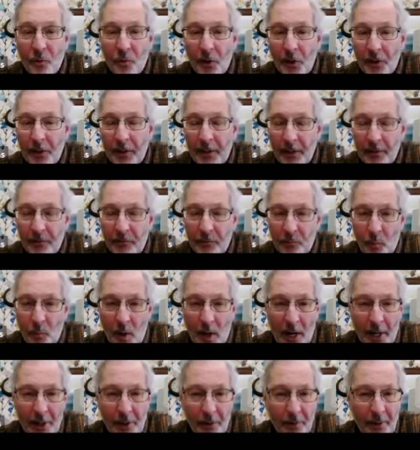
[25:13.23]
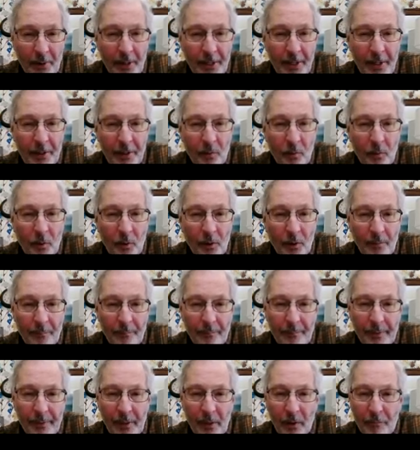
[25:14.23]
or gets water in it,
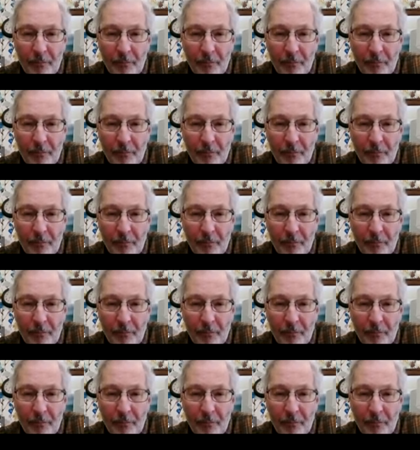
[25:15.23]
or